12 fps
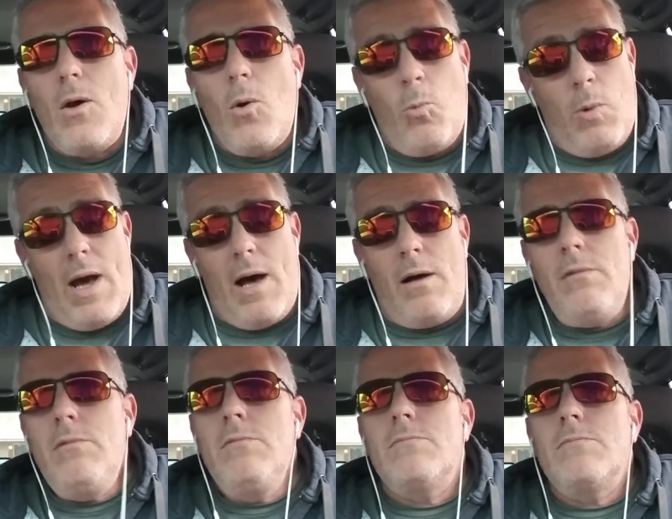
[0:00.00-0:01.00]

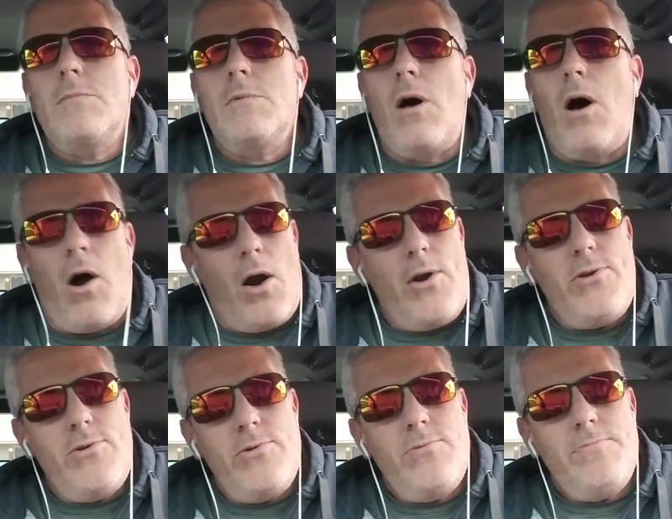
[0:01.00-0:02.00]
Well, are
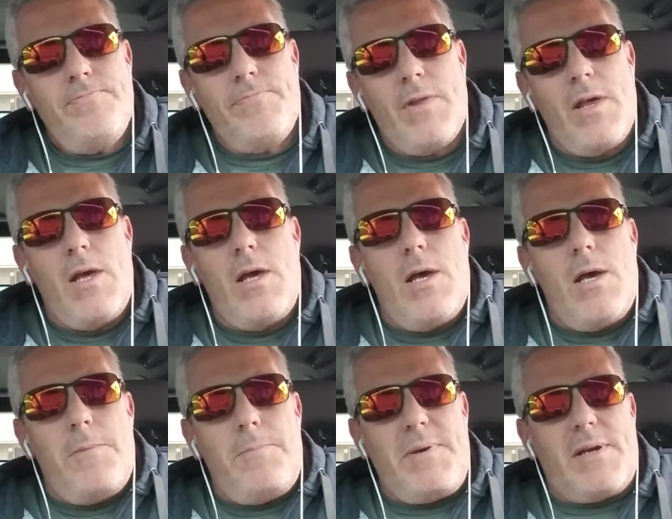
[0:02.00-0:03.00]
you?
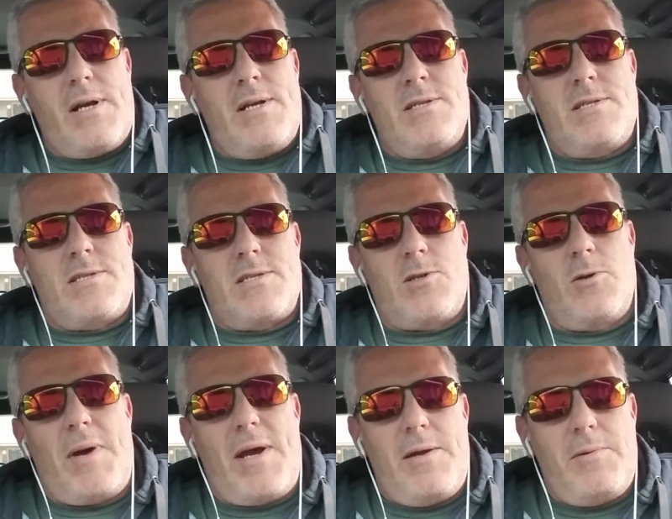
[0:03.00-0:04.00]
Because, so
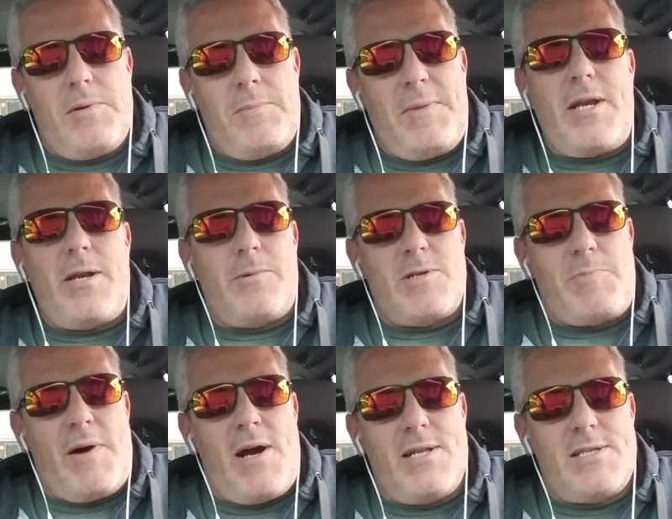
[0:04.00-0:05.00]
my immediate
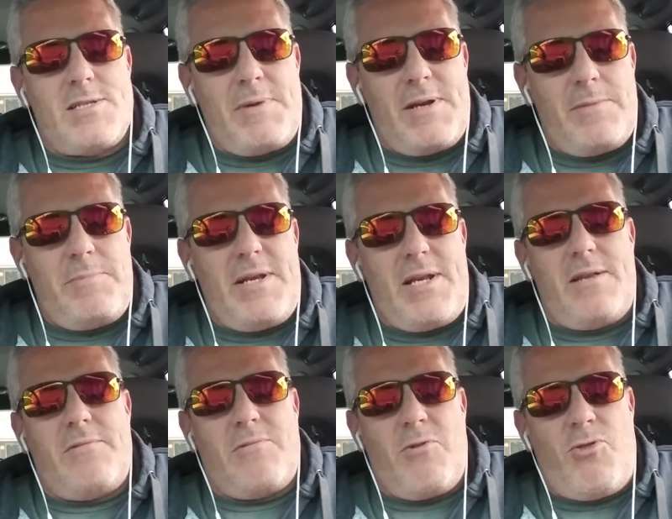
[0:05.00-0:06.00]
response, my
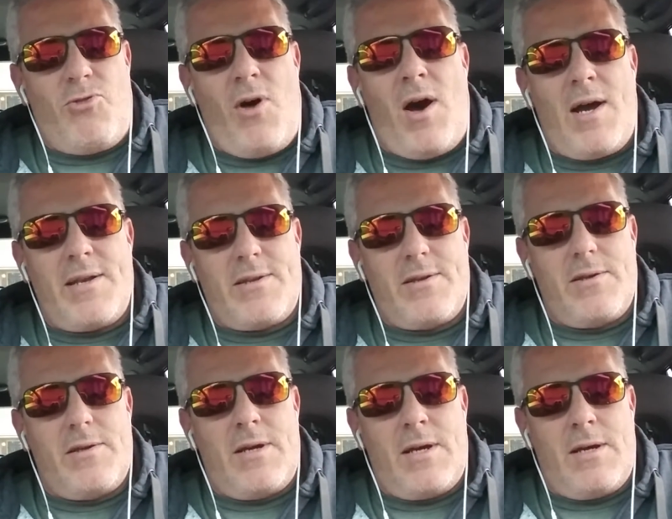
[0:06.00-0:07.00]
immediate thought,
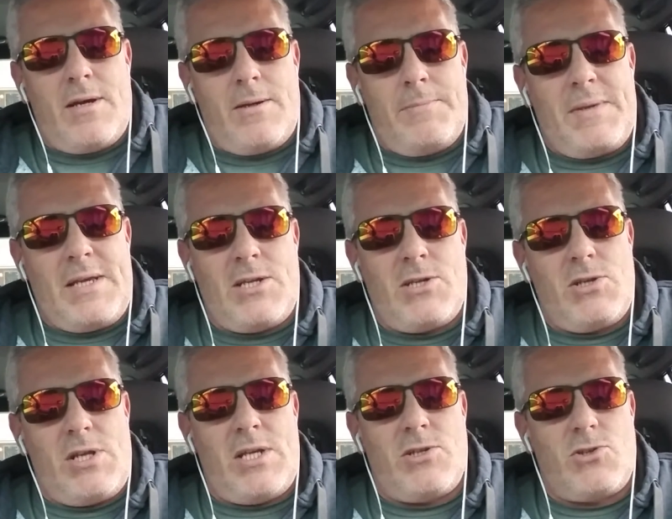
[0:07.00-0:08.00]

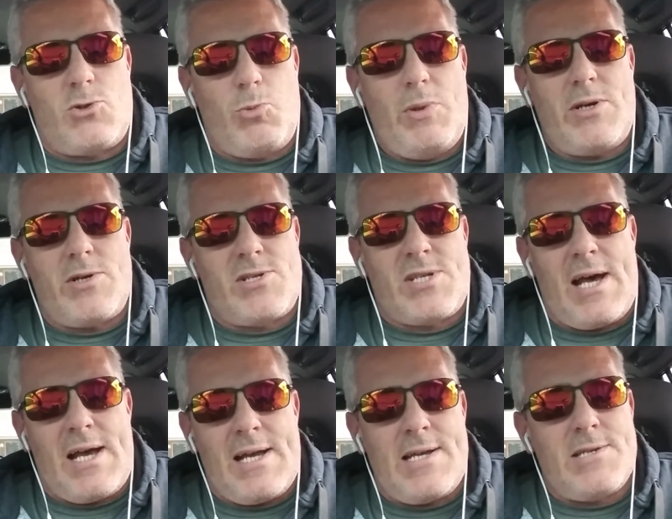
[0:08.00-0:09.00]
in Twitter
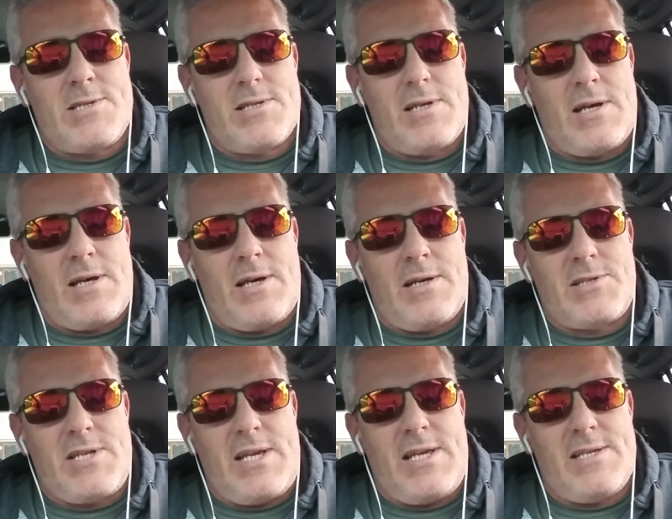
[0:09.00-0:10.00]
size,
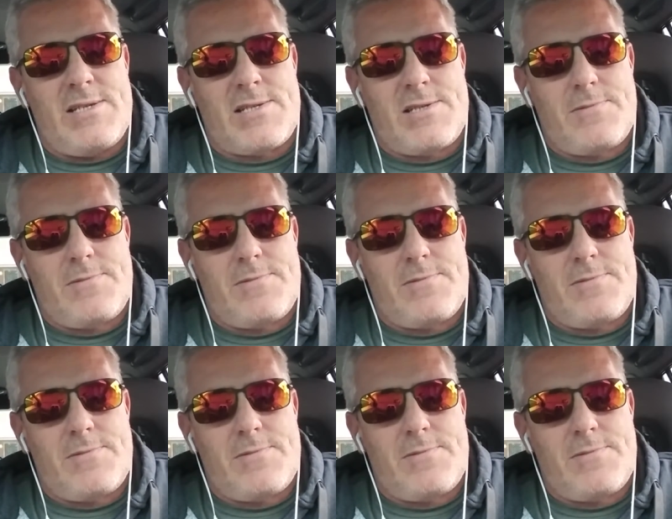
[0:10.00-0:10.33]
to